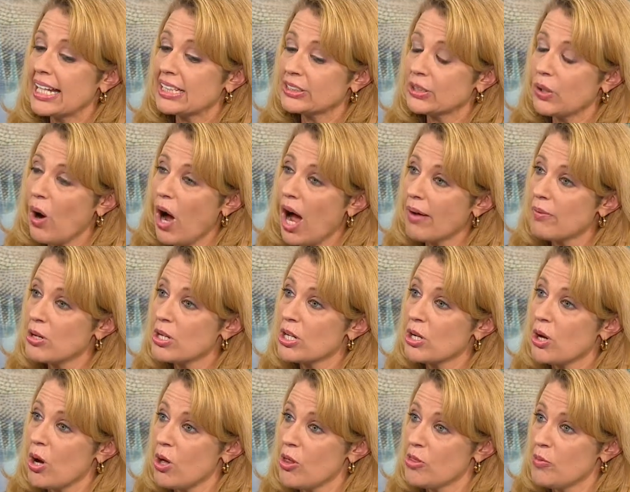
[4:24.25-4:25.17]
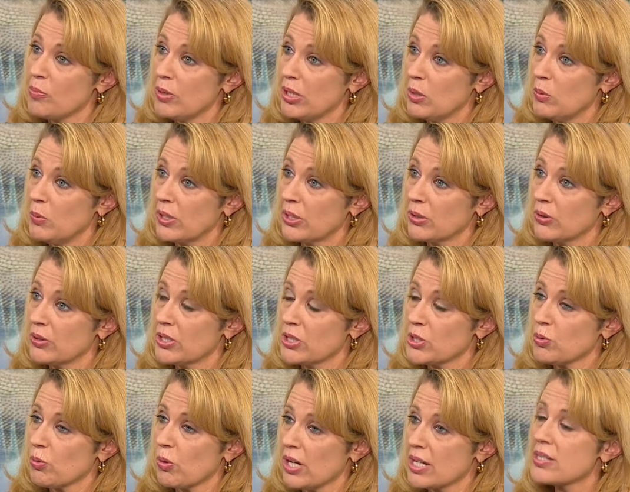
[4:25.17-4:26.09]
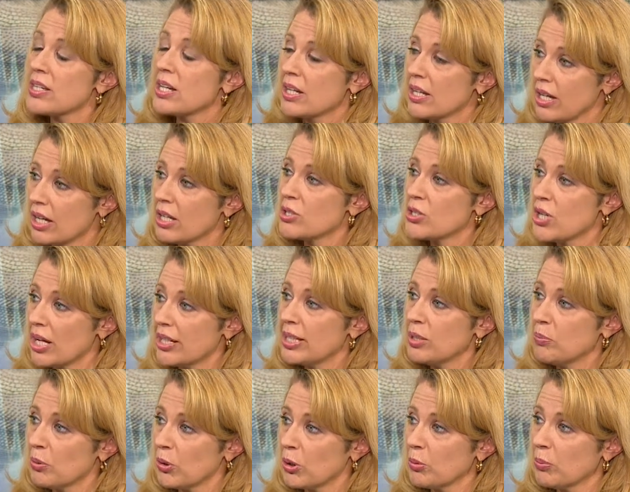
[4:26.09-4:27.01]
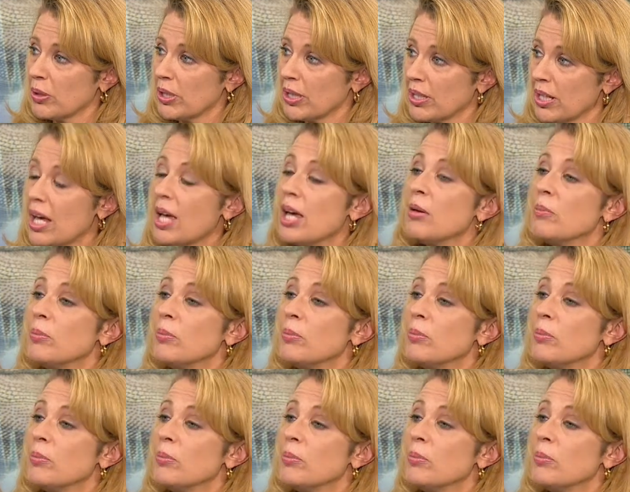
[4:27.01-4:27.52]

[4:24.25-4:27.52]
And so I'm going to call the big winner in this race Kentucky bourbon,